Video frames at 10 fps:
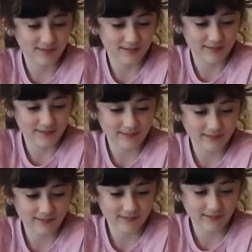
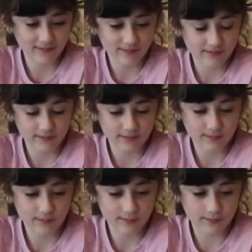
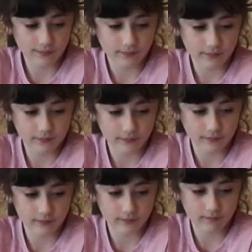
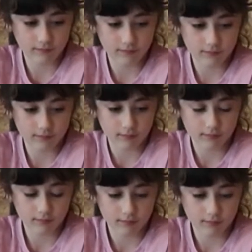
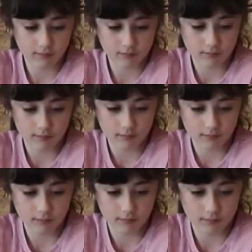
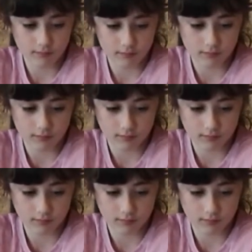(not speaking)